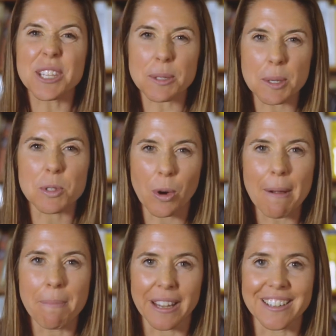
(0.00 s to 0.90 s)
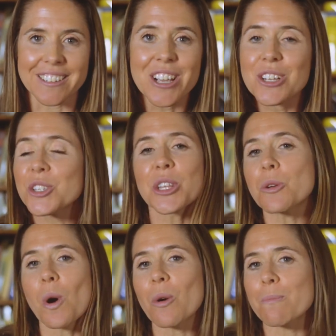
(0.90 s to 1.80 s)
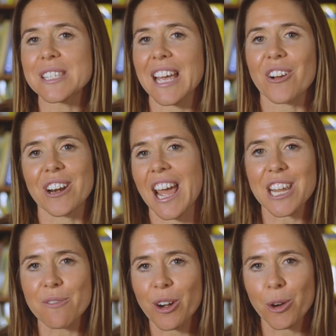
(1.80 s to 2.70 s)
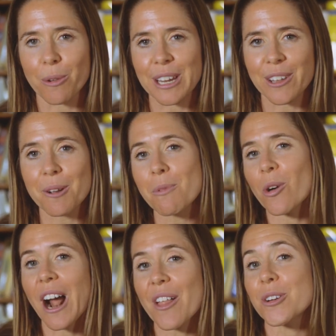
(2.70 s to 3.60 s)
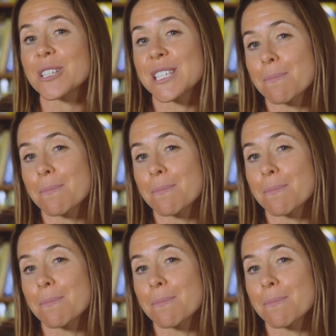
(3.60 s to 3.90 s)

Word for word: hit the subscribe button so that you won't miss out on any of our curriculum or other